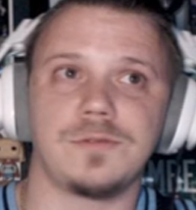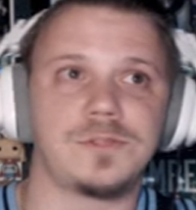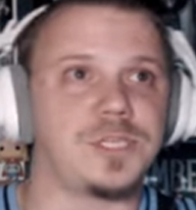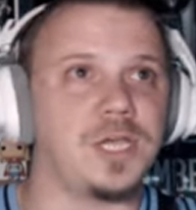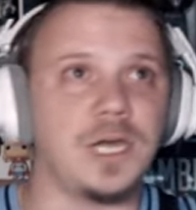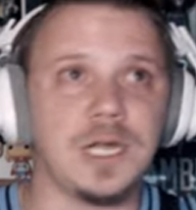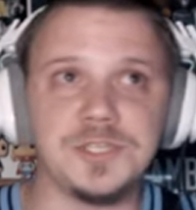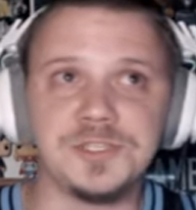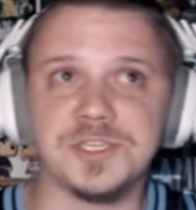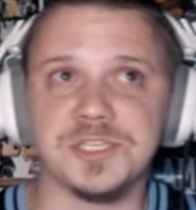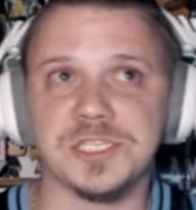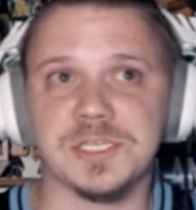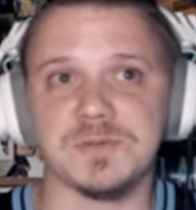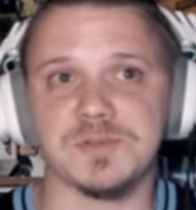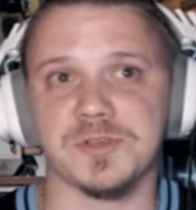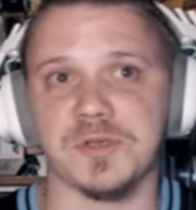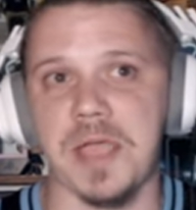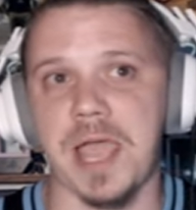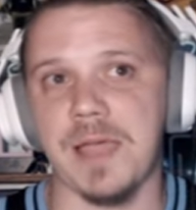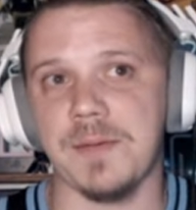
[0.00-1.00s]
tons of
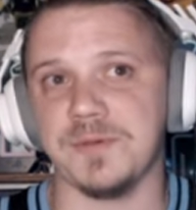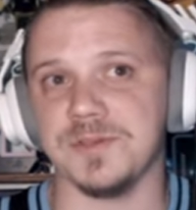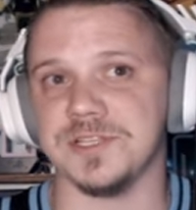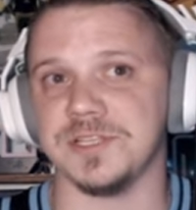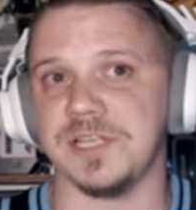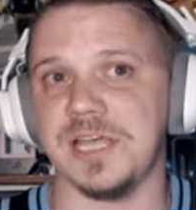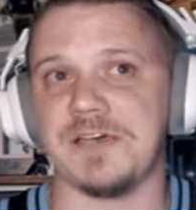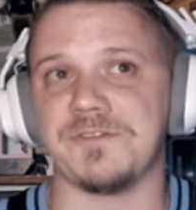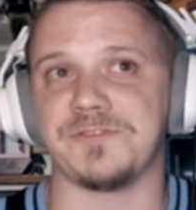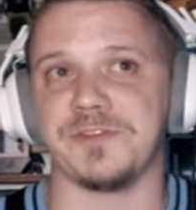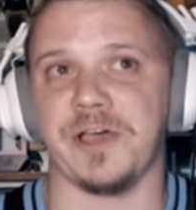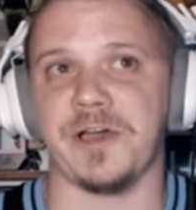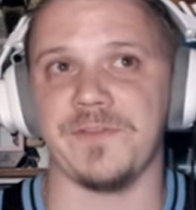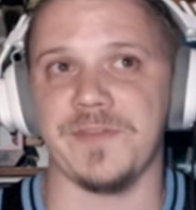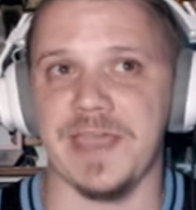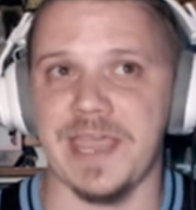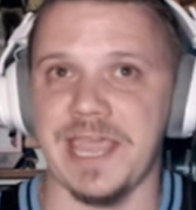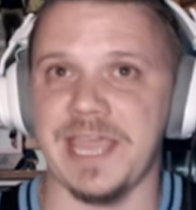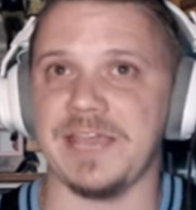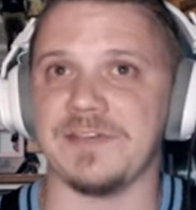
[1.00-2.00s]
subscribers left on
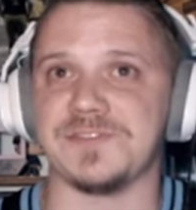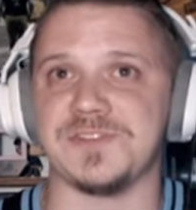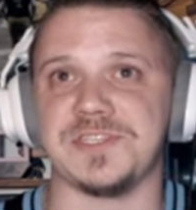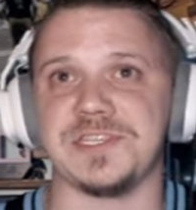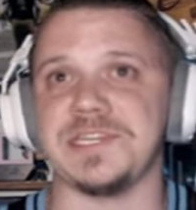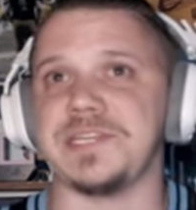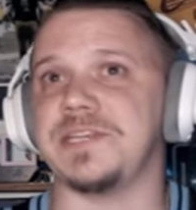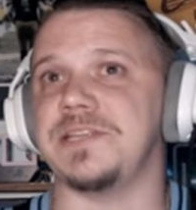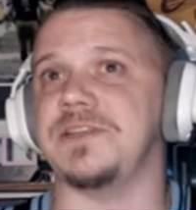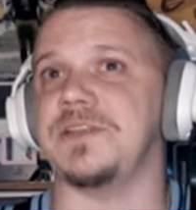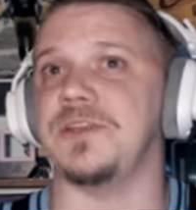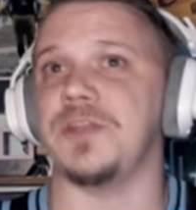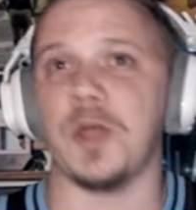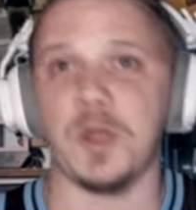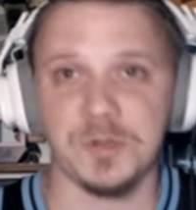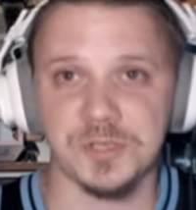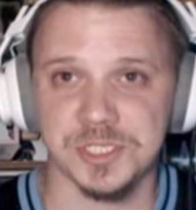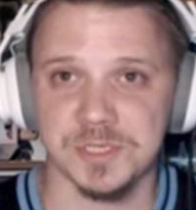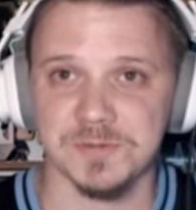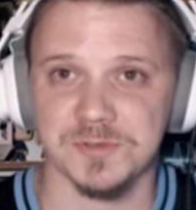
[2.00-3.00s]
the AFC,
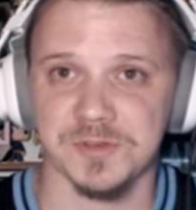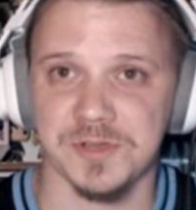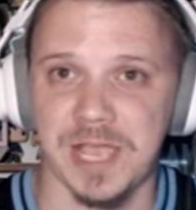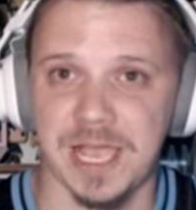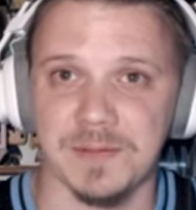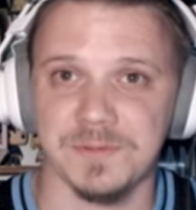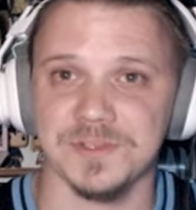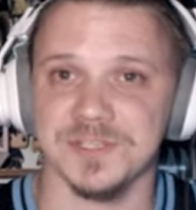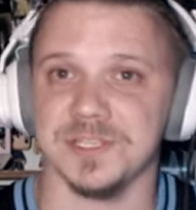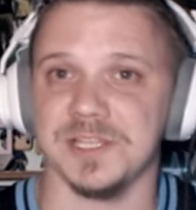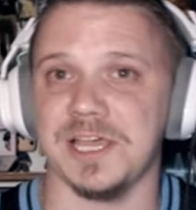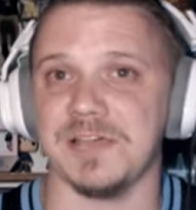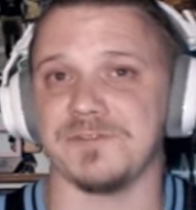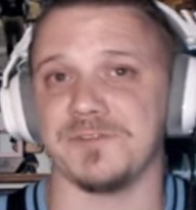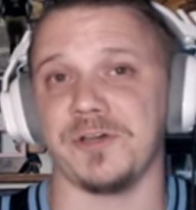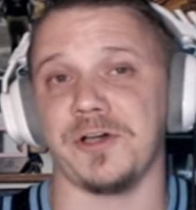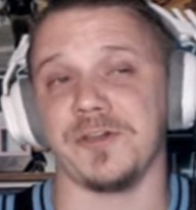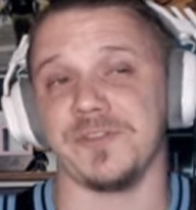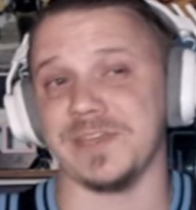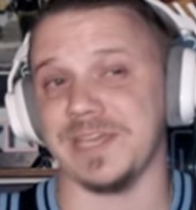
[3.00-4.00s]
no subscribers
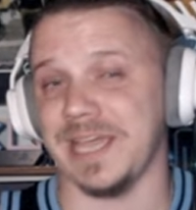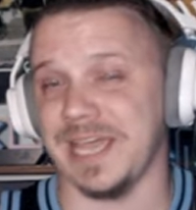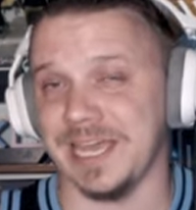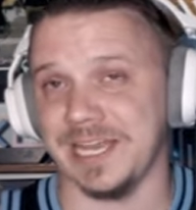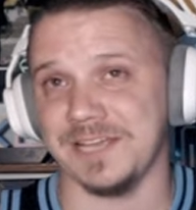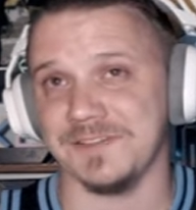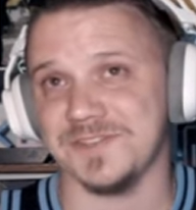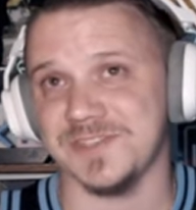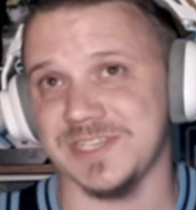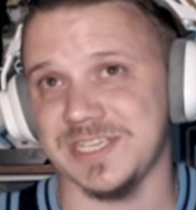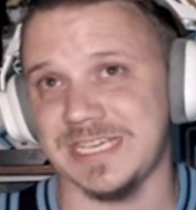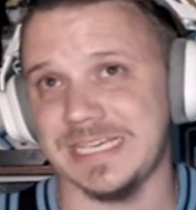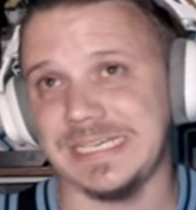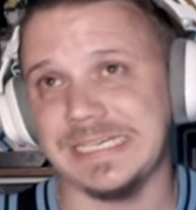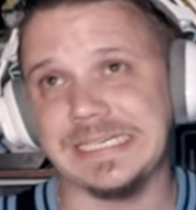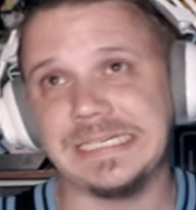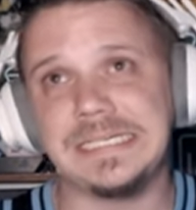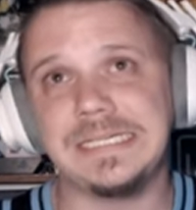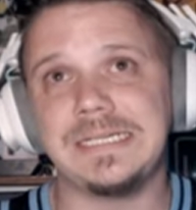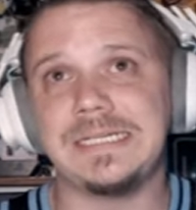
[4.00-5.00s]
left on the NFC.